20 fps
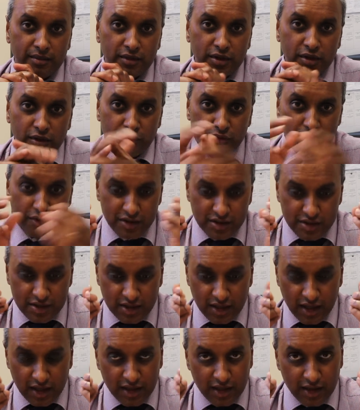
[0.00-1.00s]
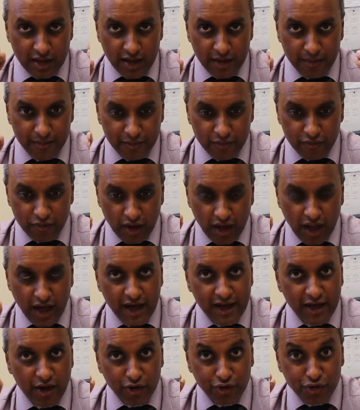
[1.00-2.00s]
who
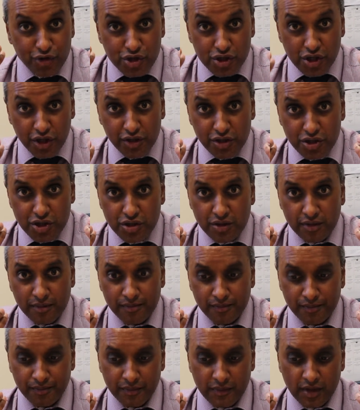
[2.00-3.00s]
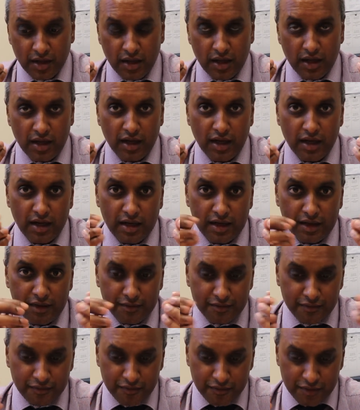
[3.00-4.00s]
rely on touch,
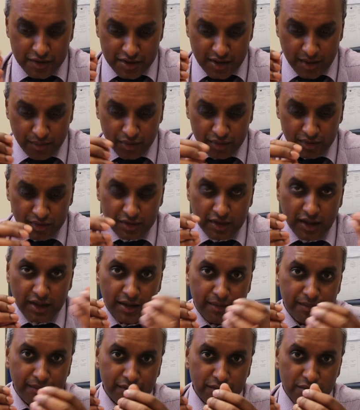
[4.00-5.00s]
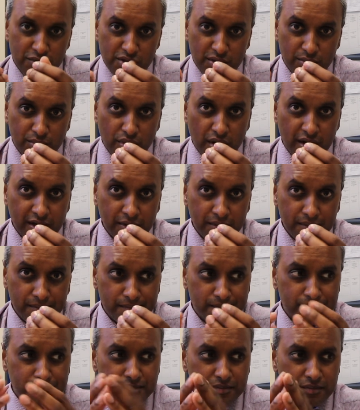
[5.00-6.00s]
for example using Braille,
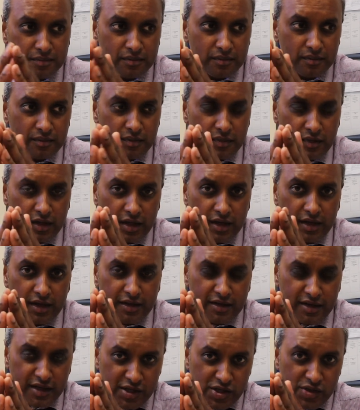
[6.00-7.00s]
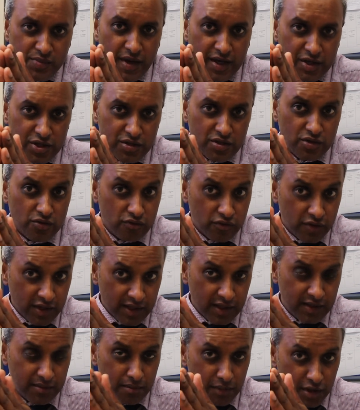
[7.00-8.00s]
these patients
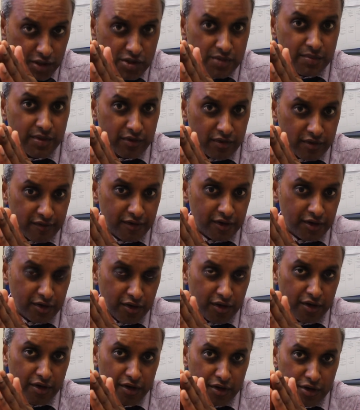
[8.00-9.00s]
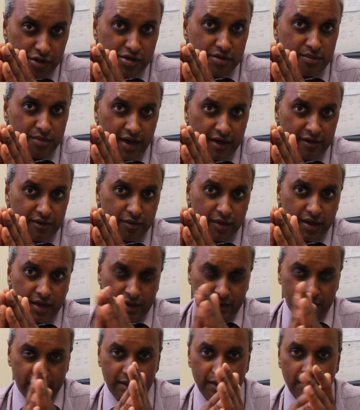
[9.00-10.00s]
really must be referred on an urgent pathway,
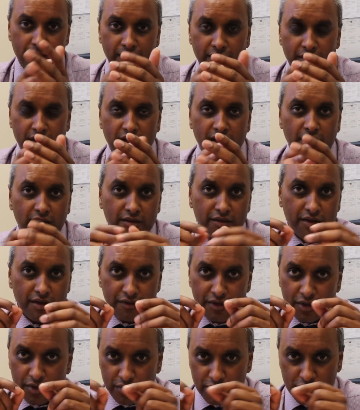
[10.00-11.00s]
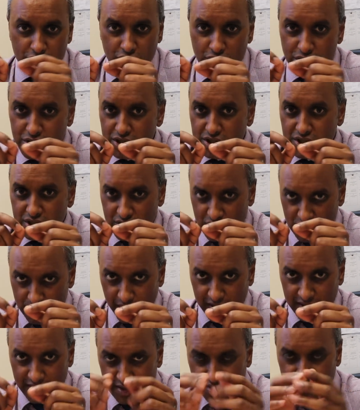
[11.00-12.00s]
even if you are just
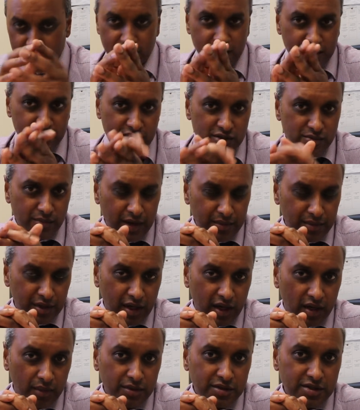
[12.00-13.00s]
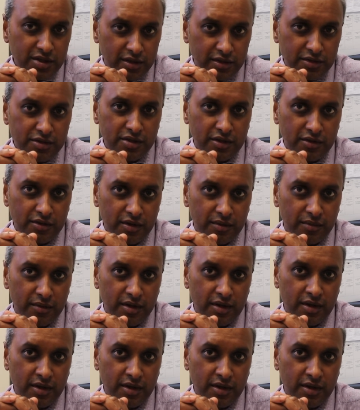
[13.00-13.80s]
suspecting that this might be carpal tunnel syndrome,